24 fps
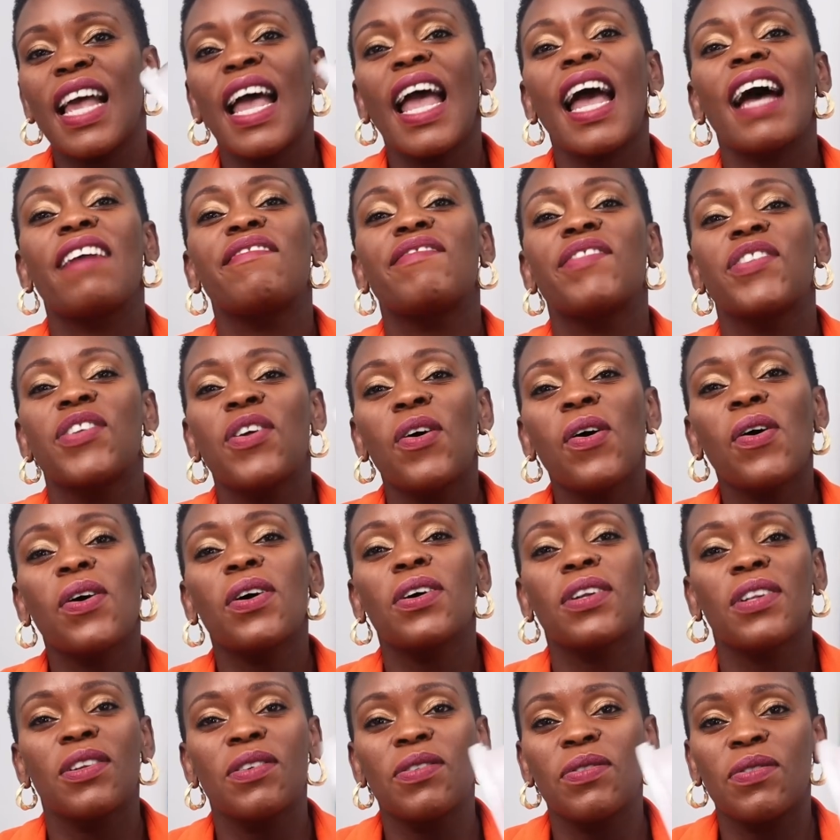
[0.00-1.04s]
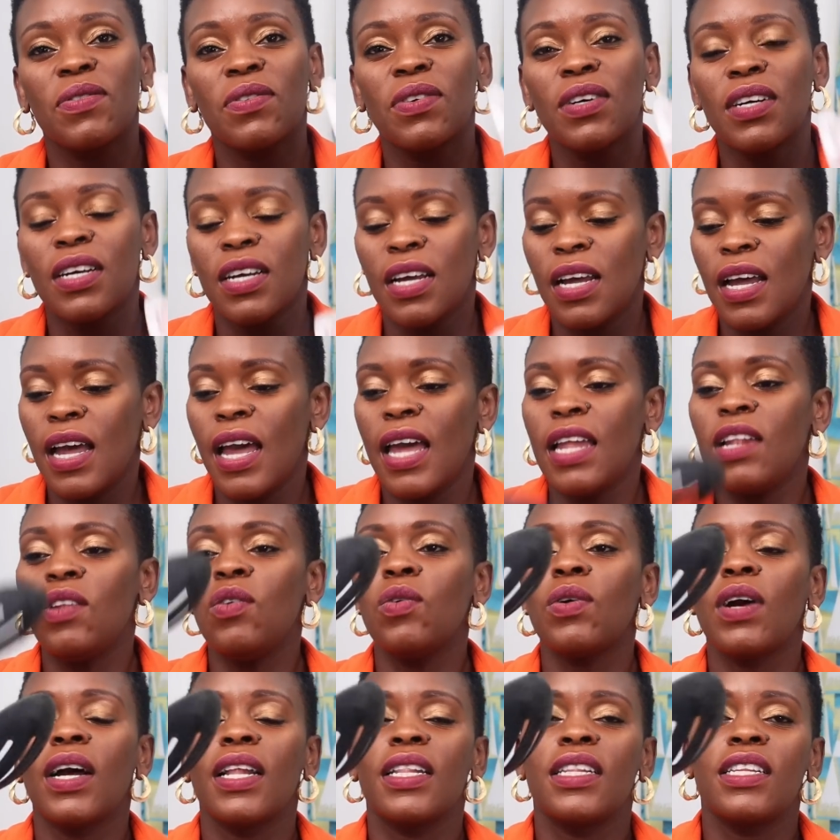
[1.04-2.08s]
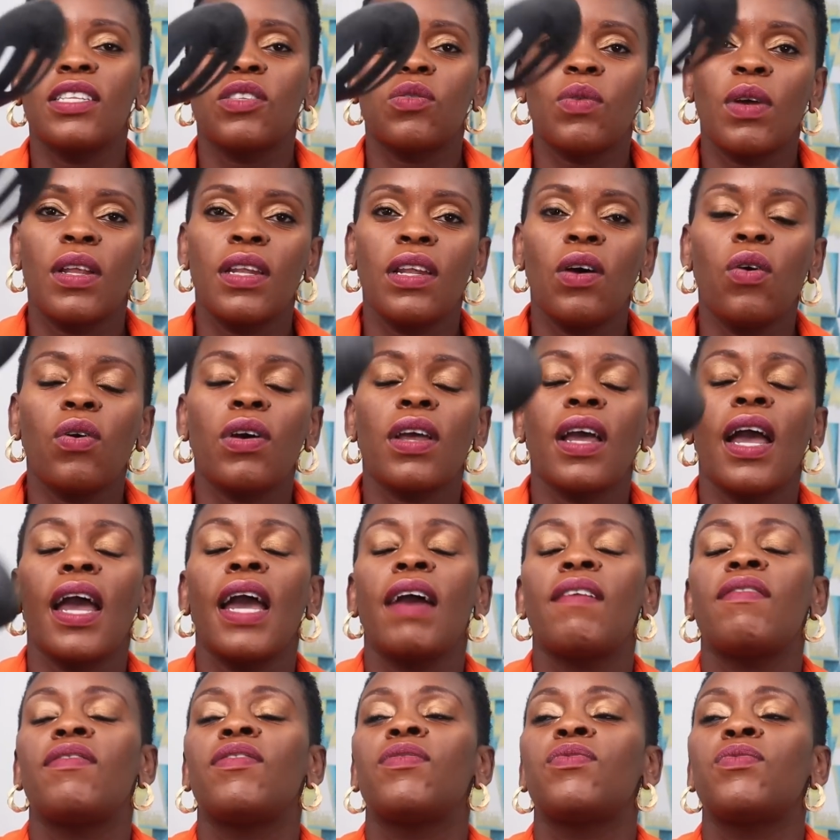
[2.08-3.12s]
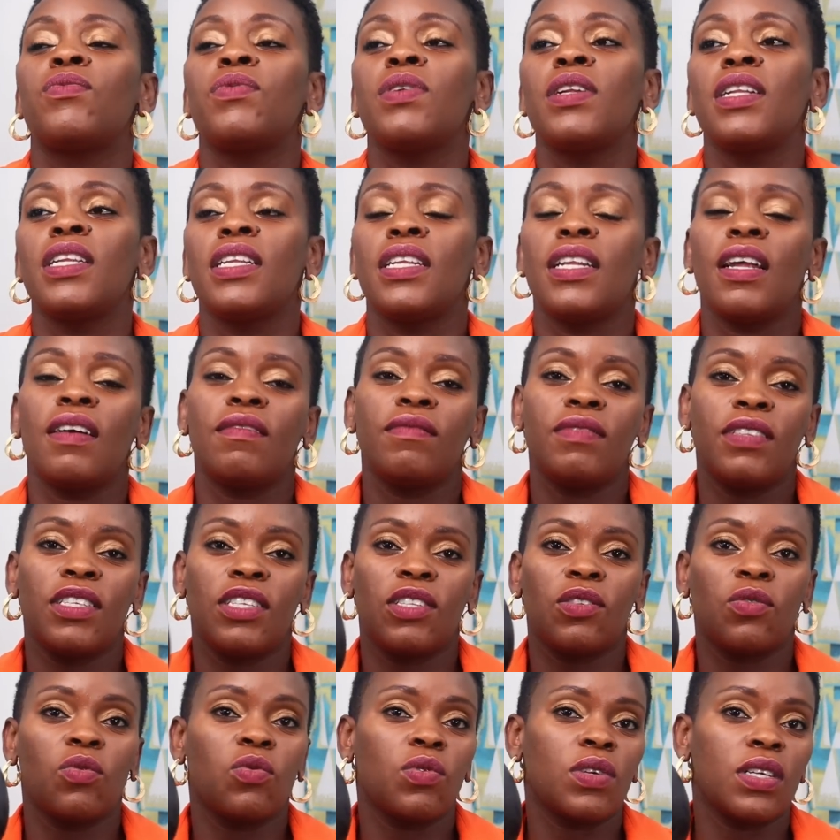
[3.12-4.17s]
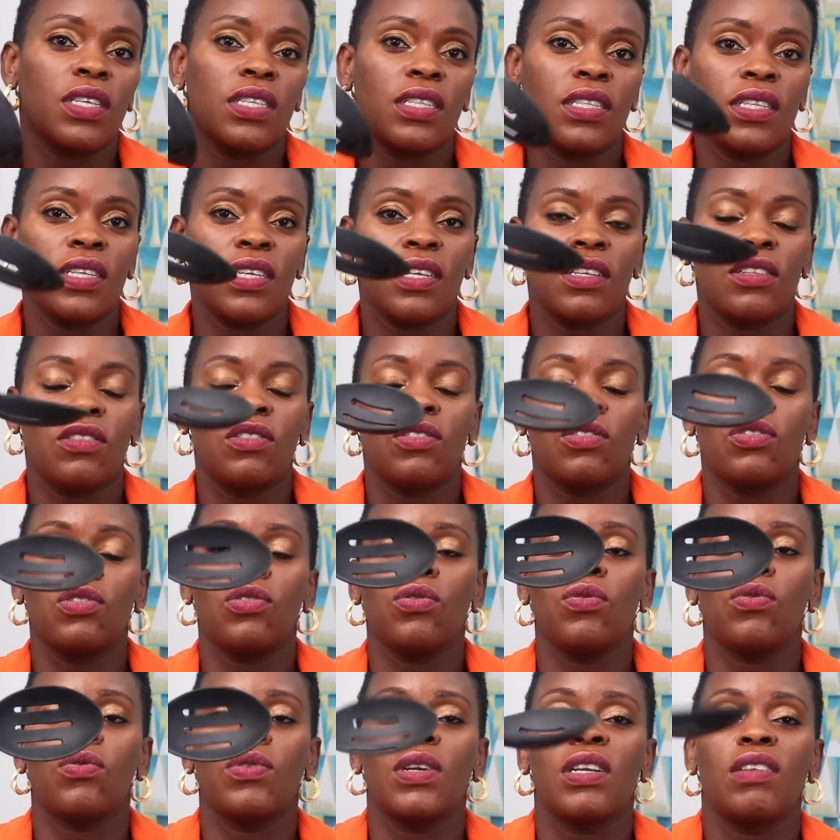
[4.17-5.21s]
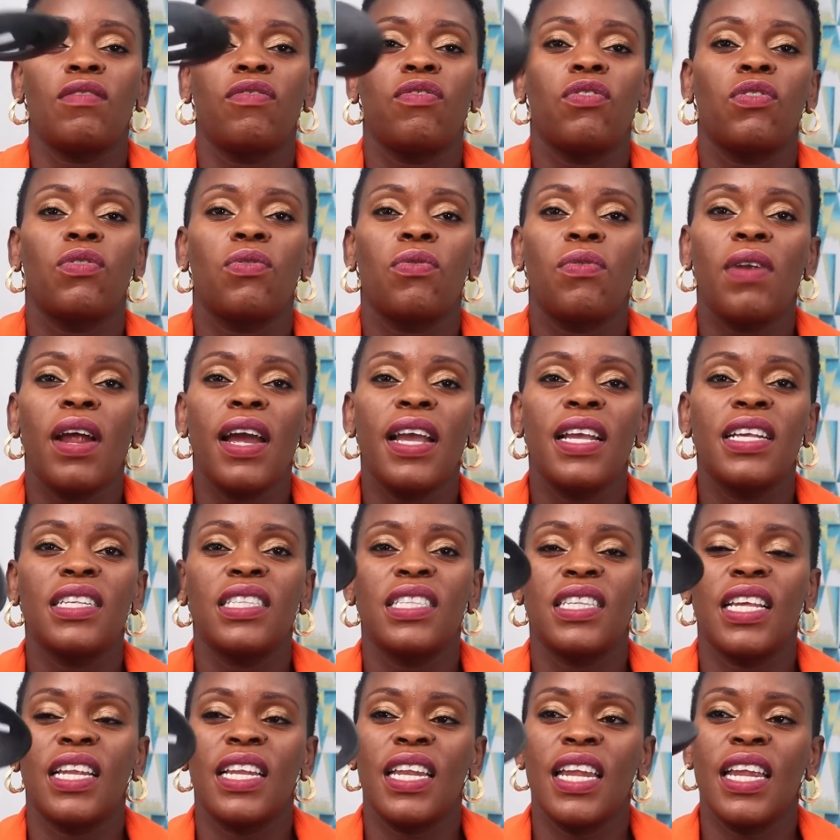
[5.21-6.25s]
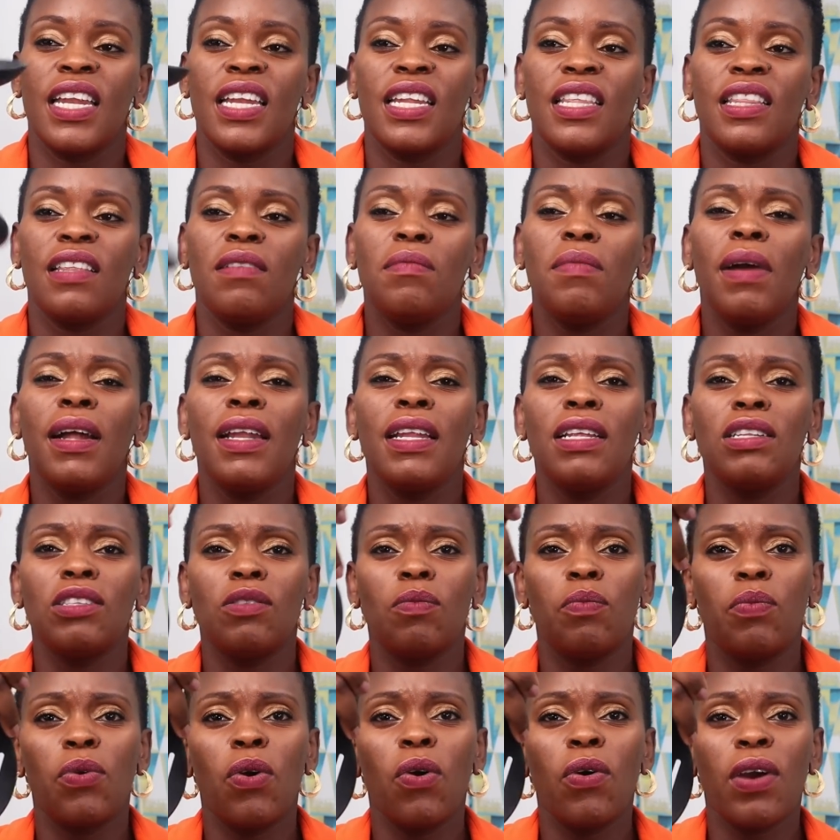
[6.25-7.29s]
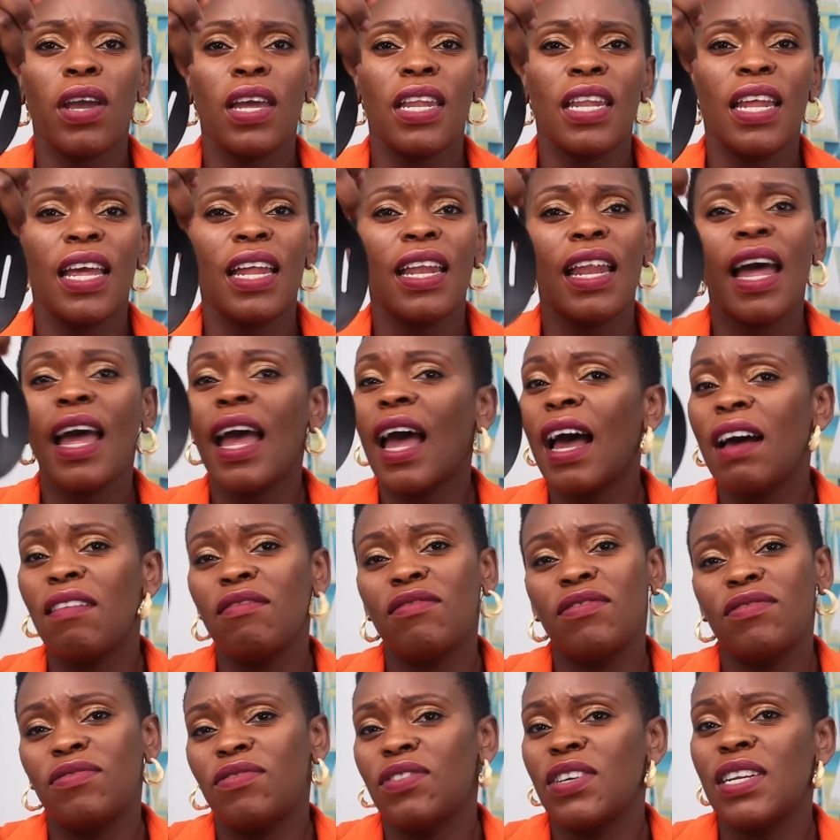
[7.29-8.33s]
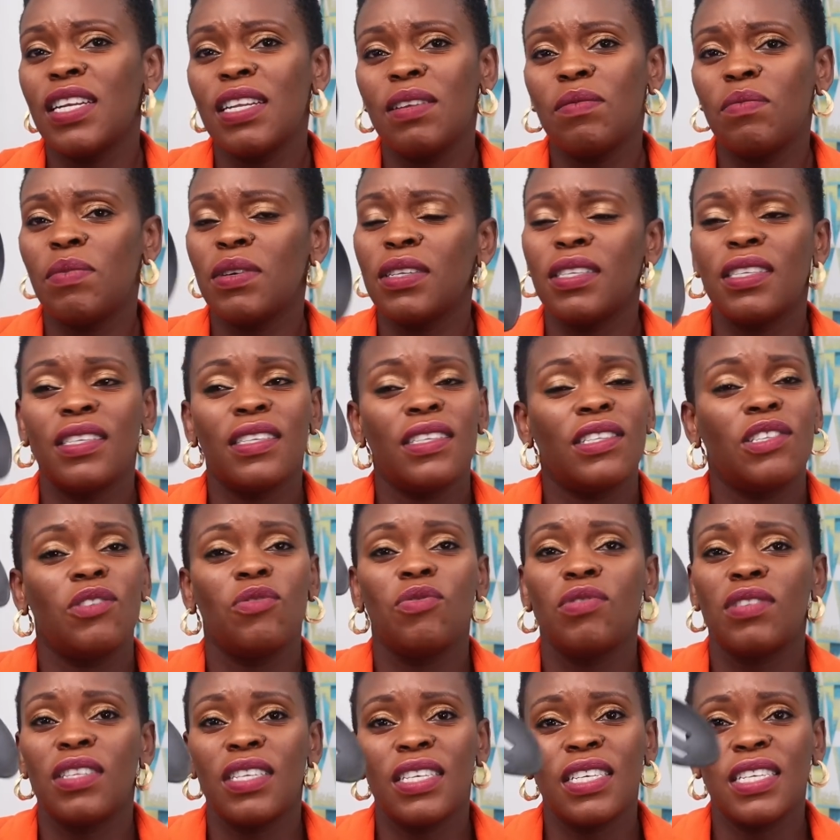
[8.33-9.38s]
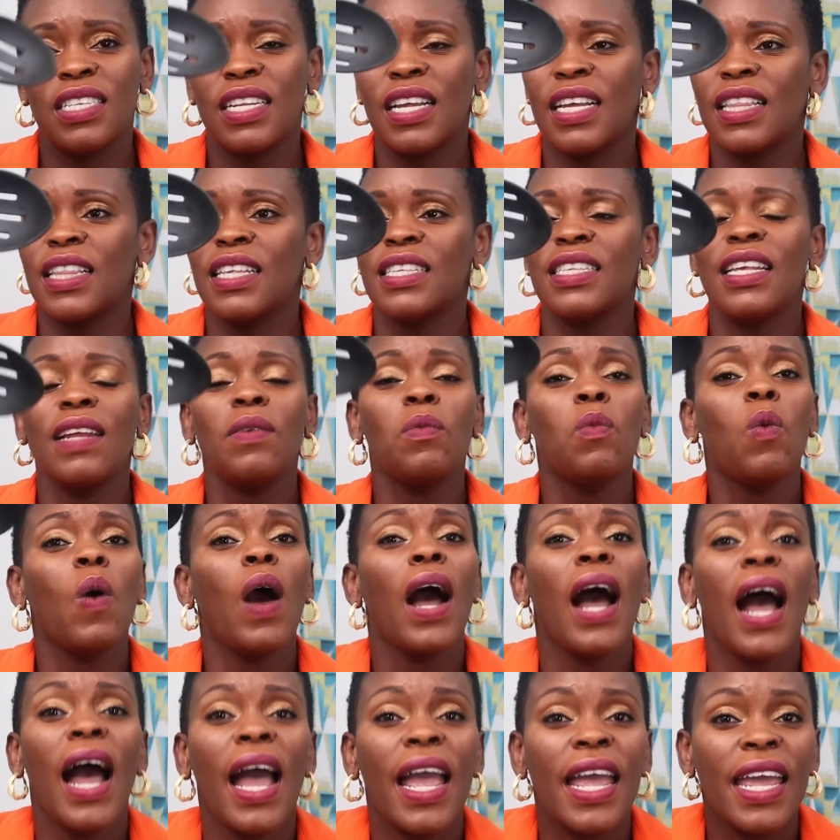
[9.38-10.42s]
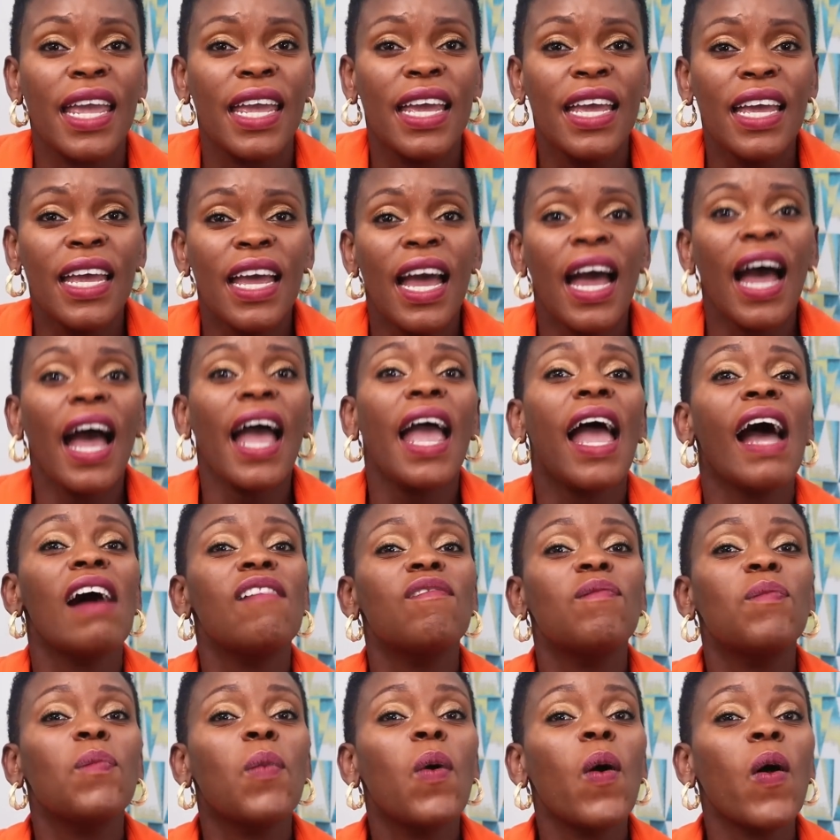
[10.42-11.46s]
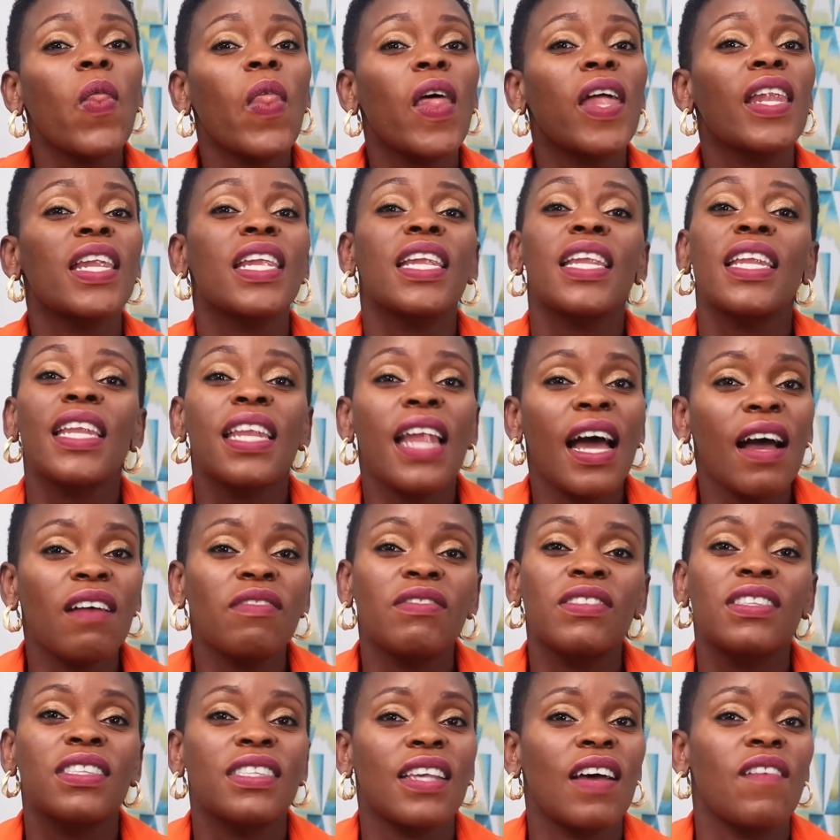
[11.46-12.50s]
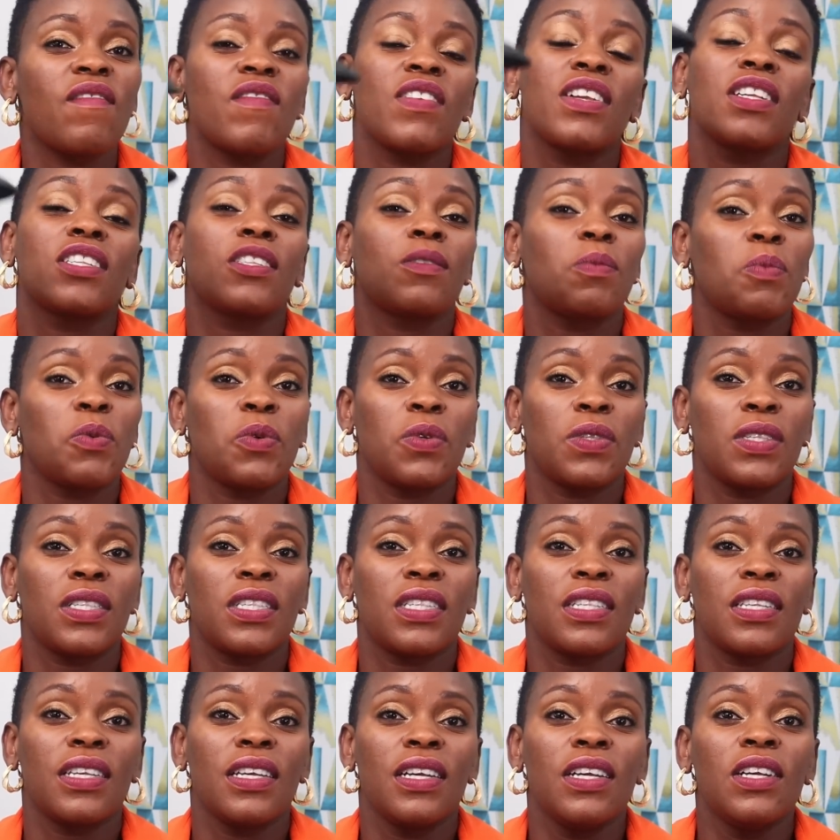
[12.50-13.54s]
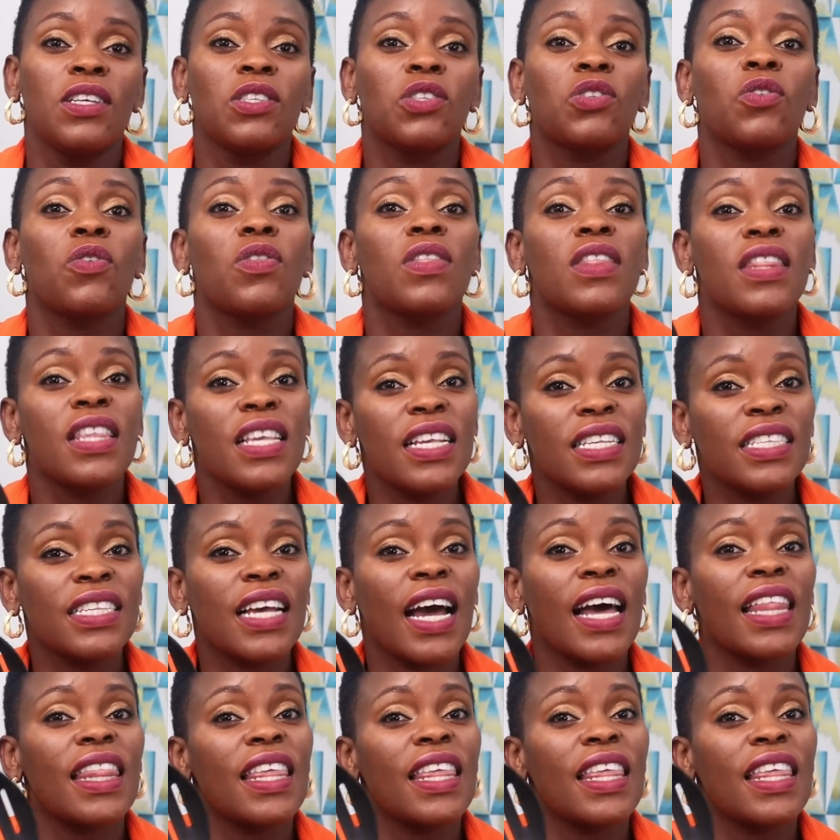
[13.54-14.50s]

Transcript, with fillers: I have no clue and look at this one okay i have really loved this cooking stick it's so great for rice and anything but it's broken and i have really been just using it like this and why i have more than enough serving spoons so these are